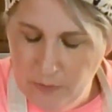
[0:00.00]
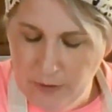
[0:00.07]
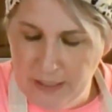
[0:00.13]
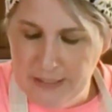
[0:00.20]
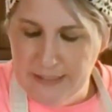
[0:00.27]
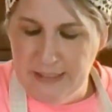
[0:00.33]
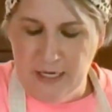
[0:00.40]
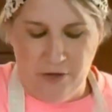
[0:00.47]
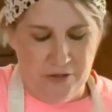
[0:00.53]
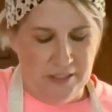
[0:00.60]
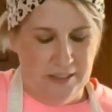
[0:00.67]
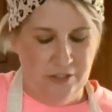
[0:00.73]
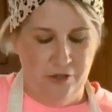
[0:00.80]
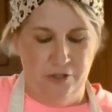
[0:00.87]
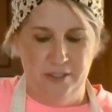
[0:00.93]
we're gonna see how
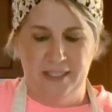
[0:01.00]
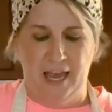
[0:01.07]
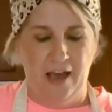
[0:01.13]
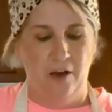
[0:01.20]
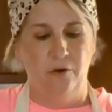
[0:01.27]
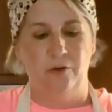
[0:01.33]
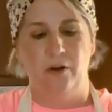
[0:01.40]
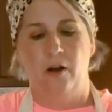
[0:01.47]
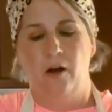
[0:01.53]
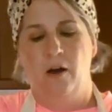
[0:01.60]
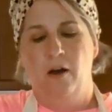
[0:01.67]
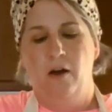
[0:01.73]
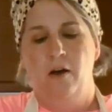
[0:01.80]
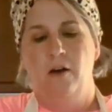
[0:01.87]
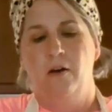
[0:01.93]
this turns out.
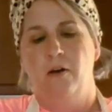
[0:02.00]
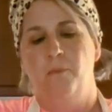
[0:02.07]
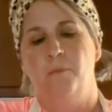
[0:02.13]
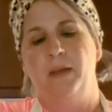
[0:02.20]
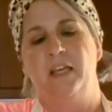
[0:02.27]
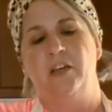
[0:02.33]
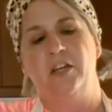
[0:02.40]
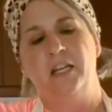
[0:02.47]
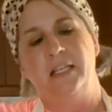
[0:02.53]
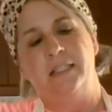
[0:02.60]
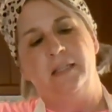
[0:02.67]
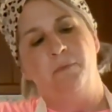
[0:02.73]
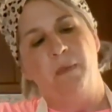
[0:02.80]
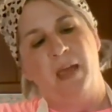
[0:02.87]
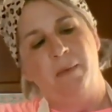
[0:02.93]
Oh my
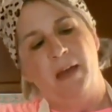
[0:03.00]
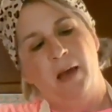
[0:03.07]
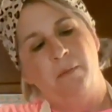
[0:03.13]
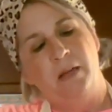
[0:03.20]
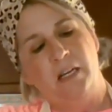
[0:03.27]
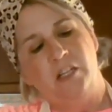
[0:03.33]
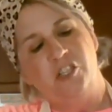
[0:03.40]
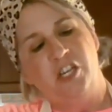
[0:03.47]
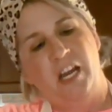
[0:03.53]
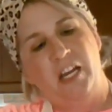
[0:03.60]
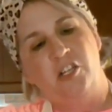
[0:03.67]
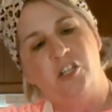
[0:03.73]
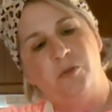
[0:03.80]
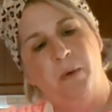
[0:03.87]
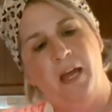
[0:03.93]
goodness, maybe I'm gonna
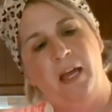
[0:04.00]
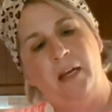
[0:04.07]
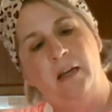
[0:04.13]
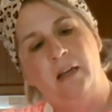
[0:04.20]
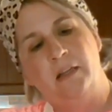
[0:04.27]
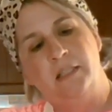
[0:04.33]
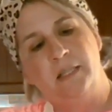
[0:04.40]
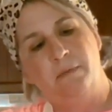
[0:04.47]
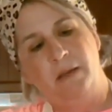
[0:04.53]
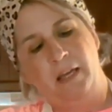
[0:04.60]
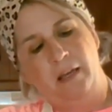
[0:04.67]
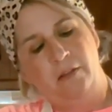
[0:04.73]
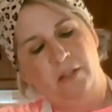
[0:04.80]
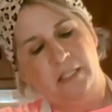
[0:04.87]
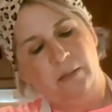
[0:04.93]
change mine to
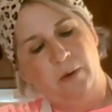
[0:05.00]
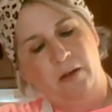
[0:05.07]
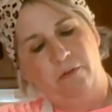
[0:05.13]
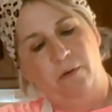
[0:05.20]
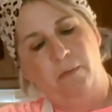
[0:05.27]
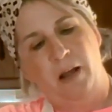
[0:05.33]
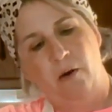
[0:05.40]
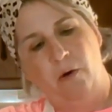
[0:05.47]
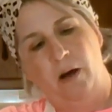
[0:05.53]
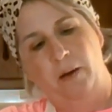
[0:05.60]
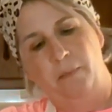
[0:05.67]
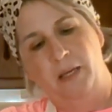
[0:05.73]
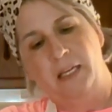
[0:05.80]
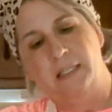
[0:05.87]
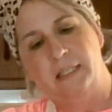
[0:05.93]
being this way from now
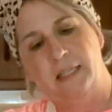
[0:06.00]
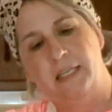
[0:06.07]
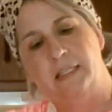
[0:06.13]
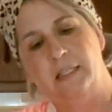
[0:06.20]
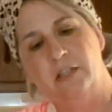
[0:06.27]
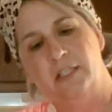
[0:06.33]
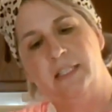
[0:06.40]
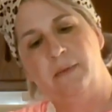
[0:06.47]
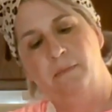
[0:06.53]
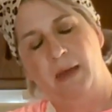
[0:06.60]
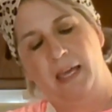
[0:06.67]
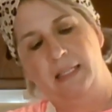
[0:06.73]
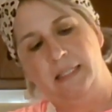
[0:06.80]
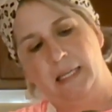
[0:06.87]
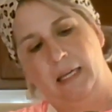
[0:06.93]
on, because this looks
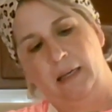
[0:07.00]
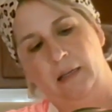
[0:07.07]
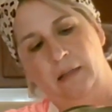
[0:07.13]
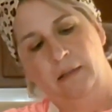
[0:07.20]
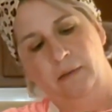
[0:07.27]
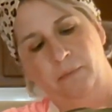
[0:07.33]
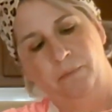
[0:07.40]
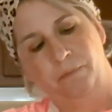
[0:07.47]
amazing.